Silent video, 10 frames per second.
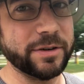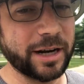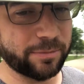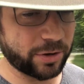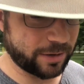any
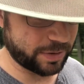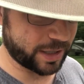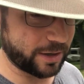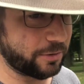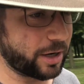of it. I
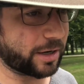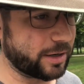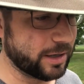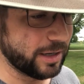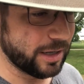brought plenty of
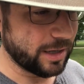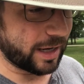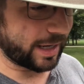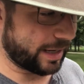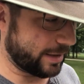water.
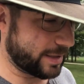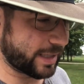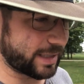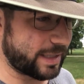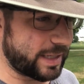I got a
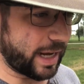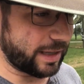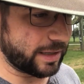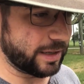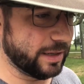
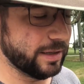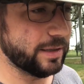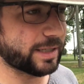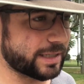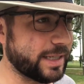60-gallon
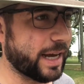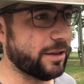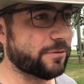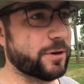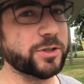
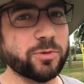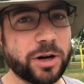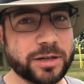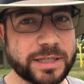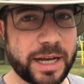
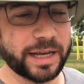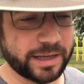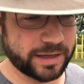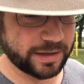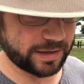freshwater
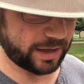tank